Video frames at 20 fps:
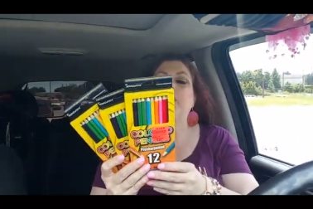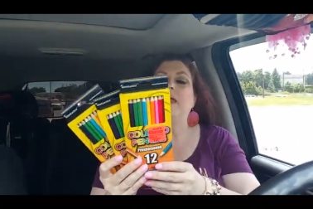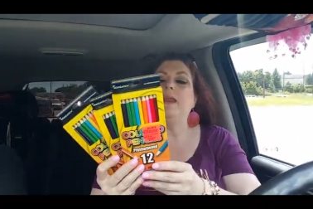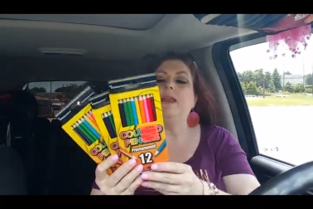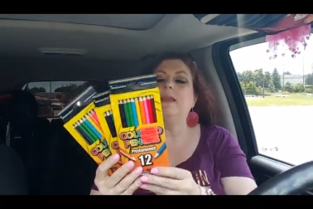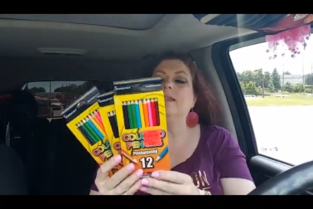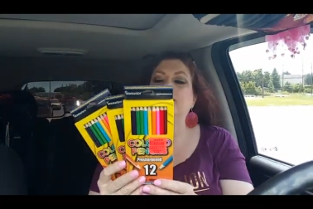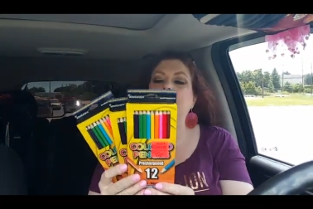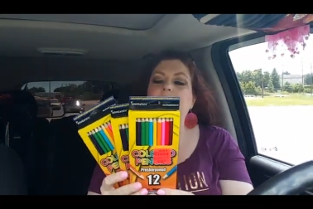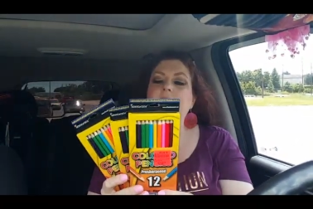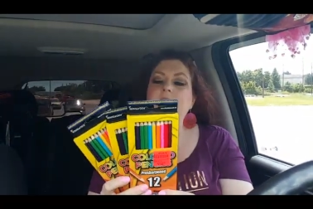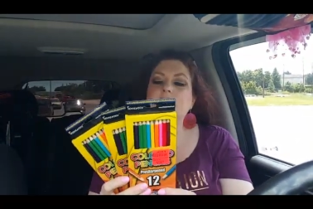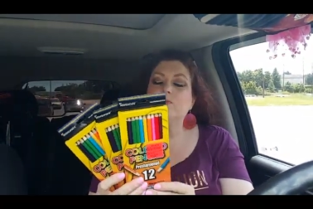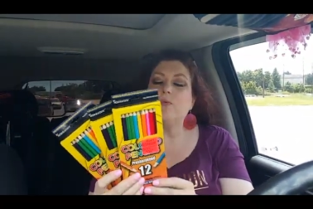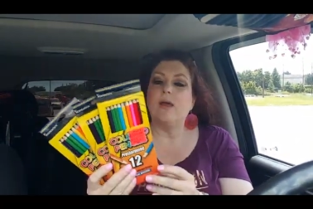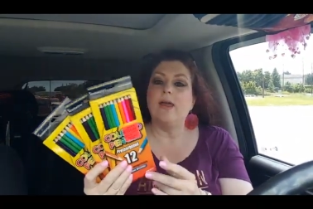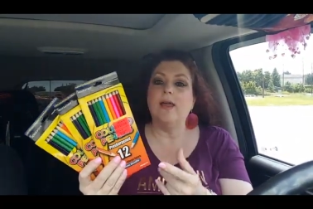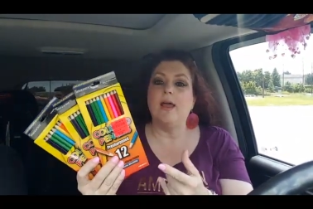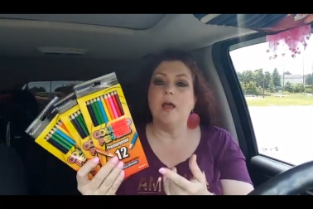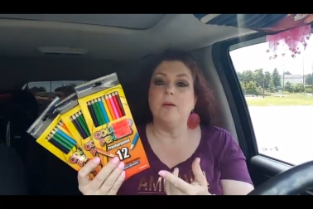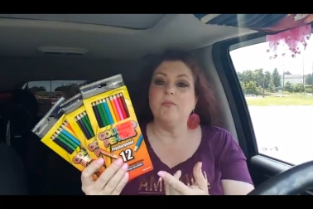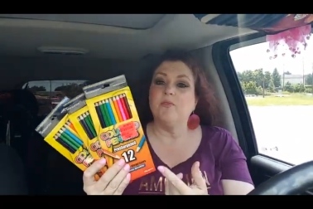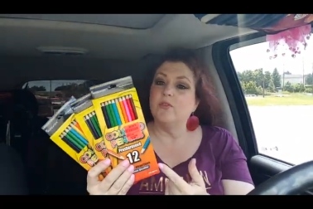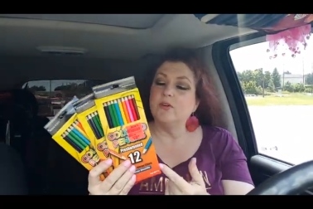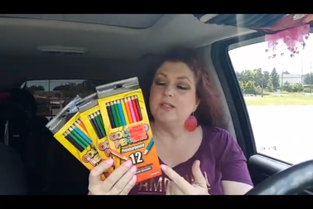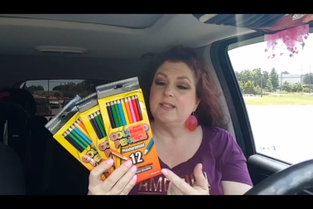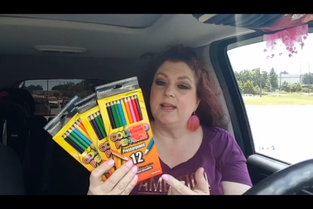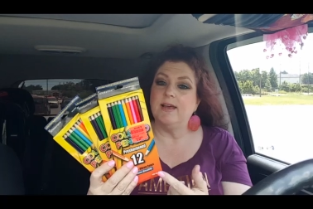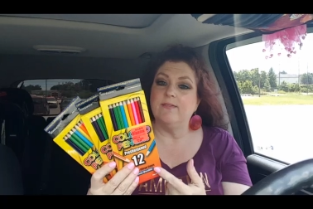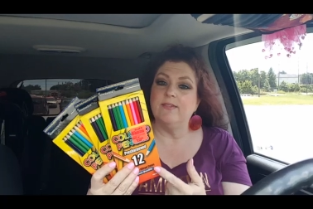And these rang up
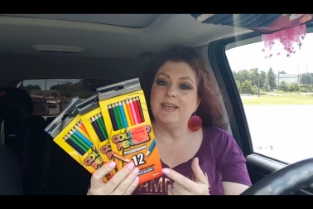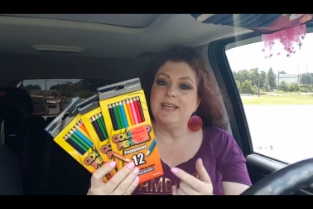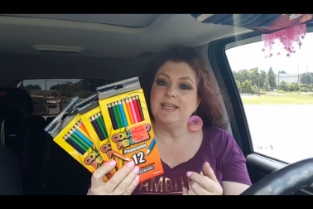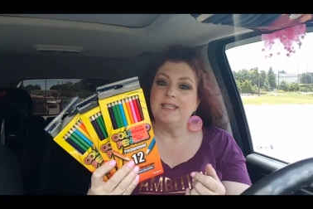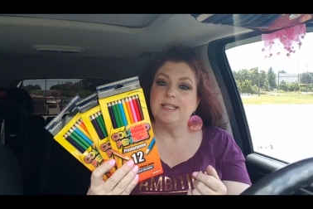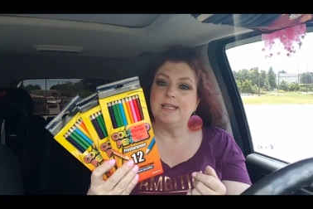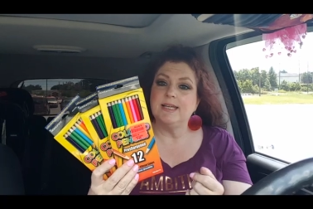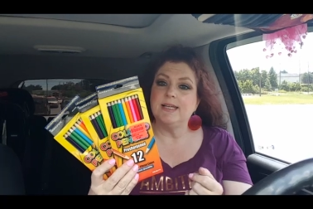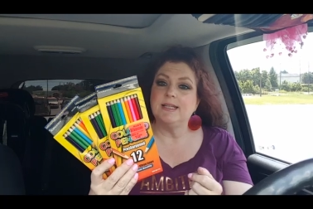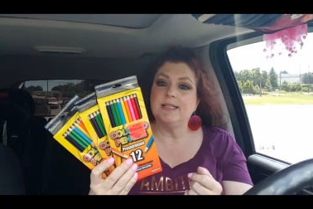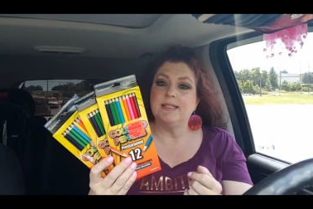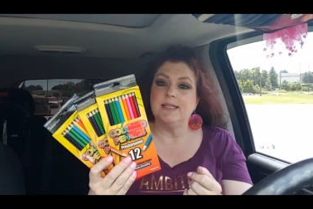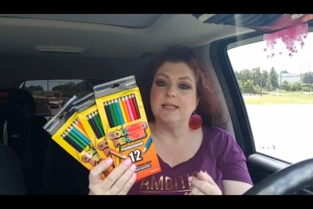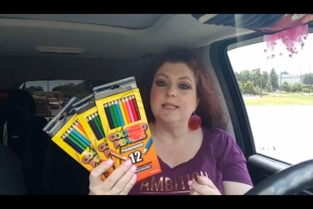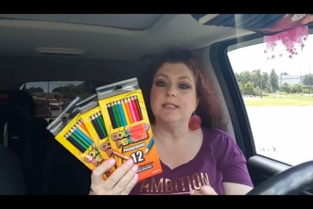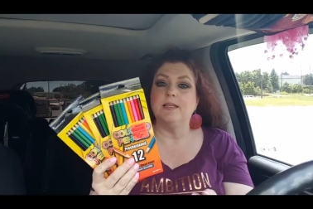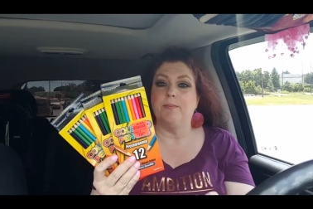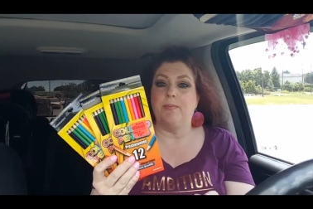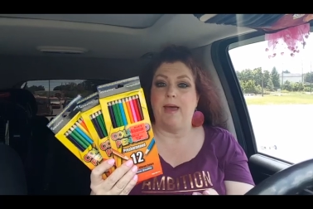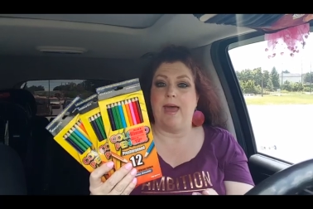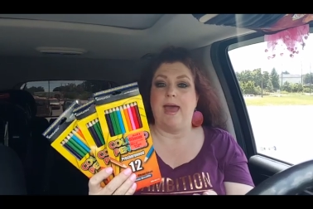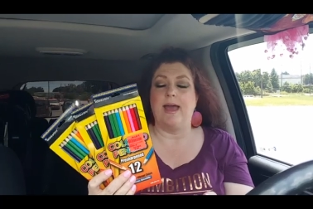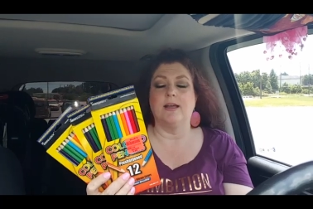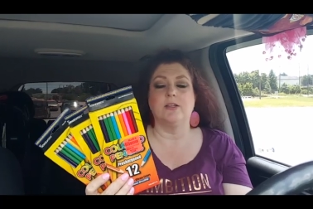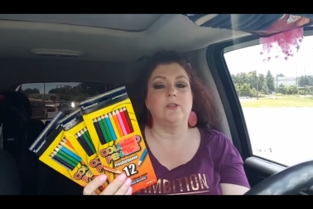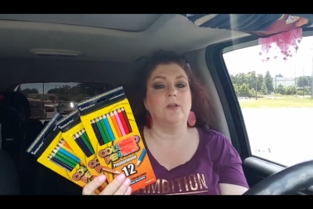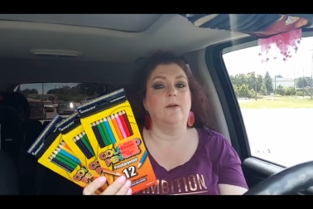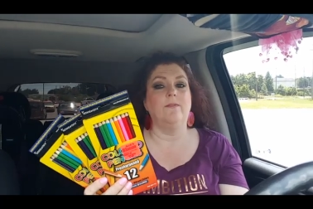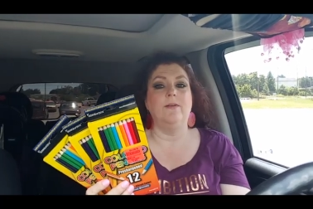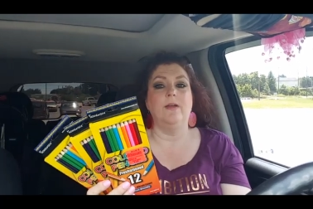for 76 cents a
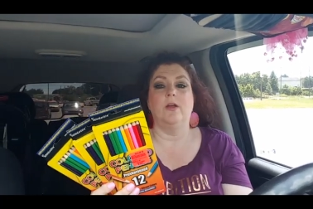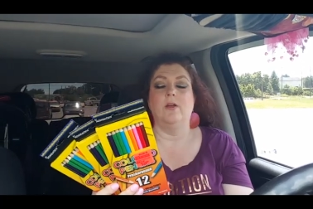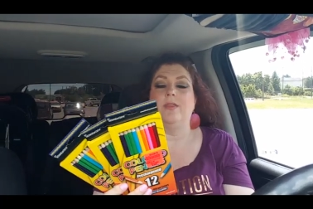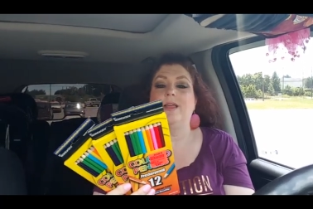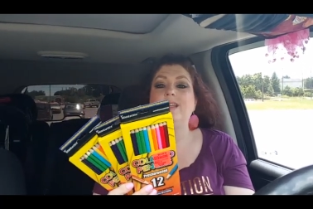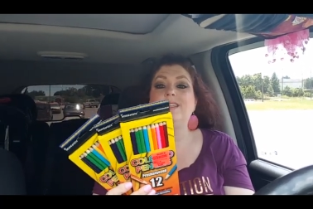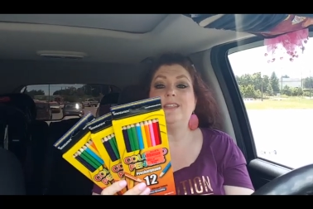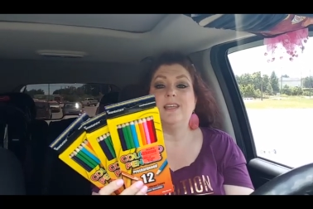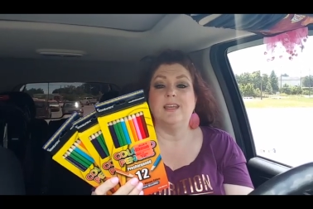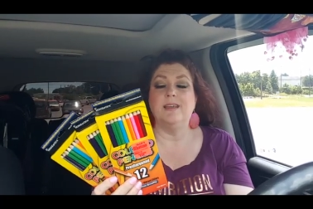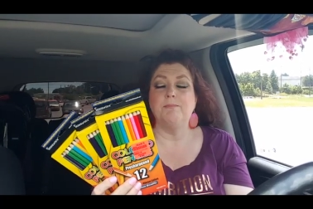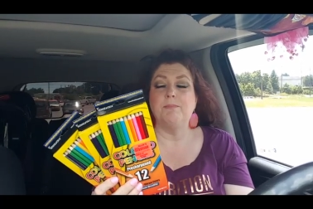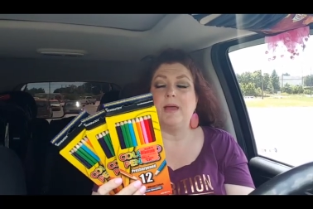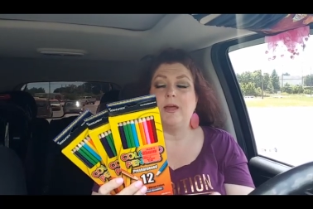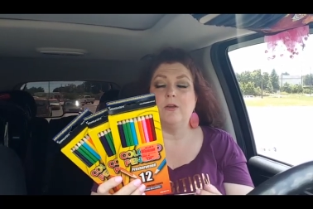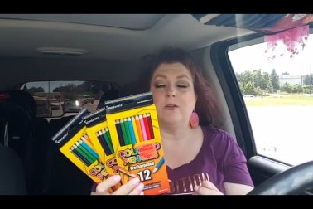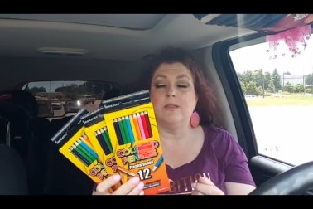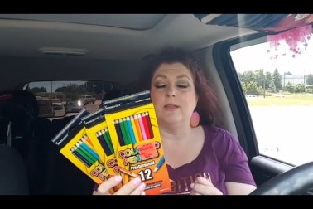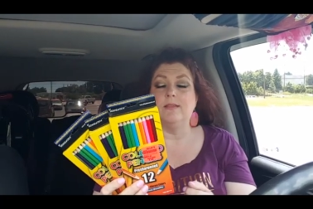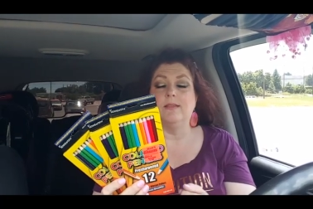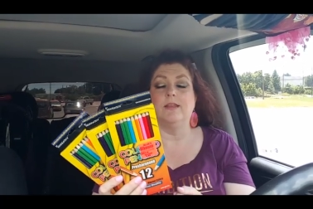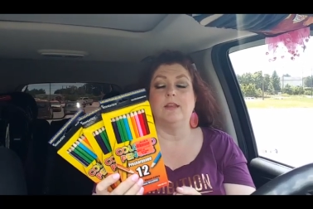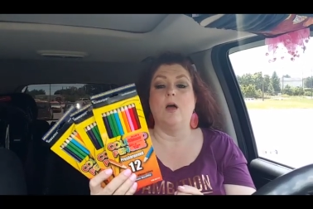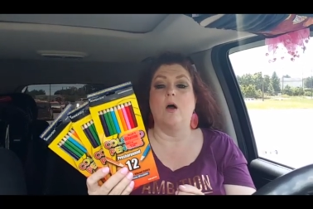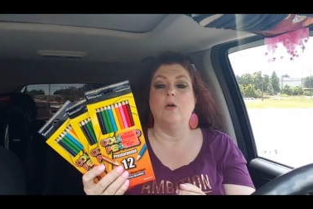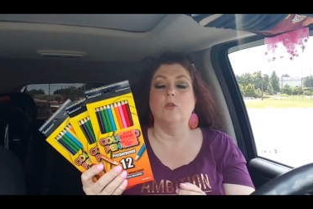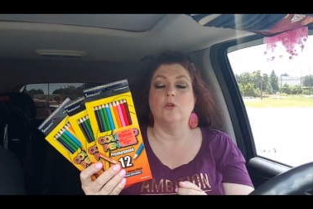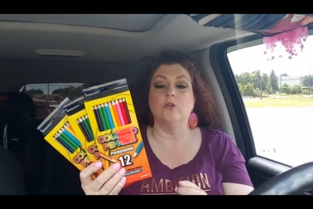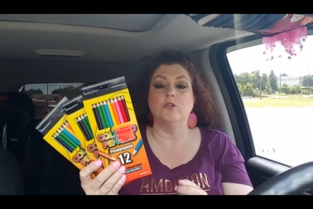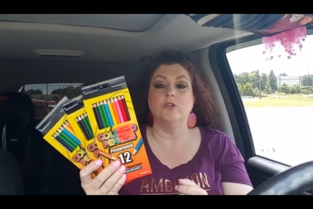pack, so I figured that's better than the
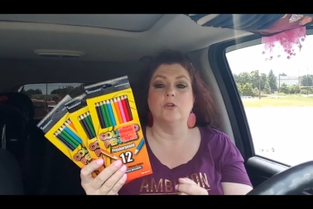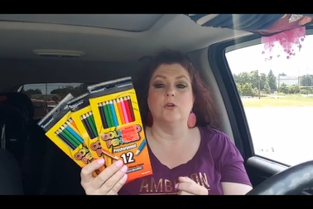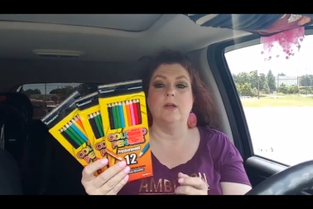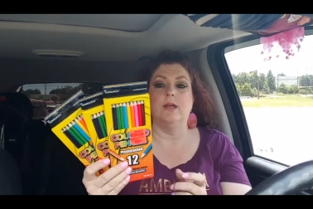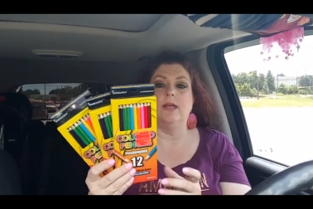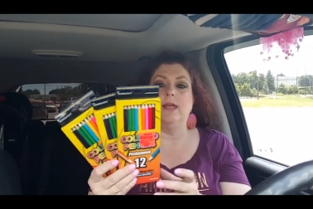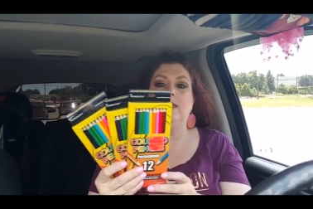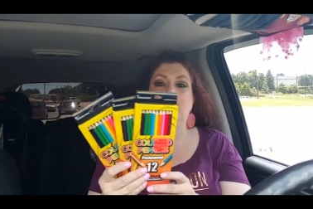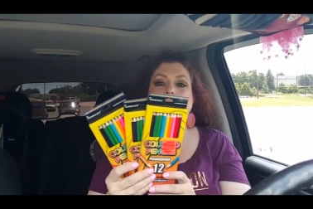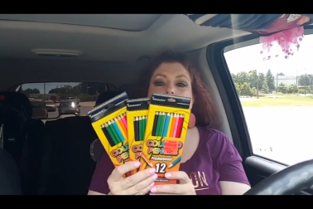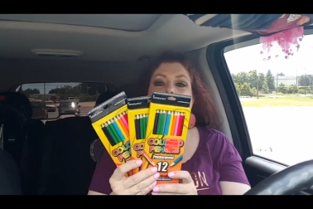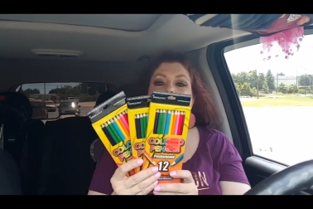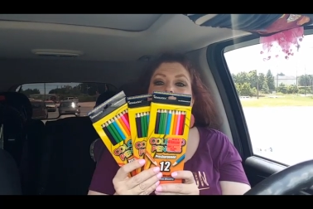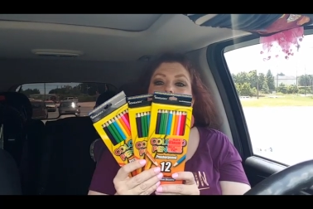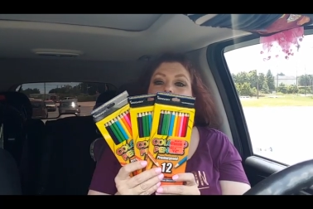Dollar Tree even.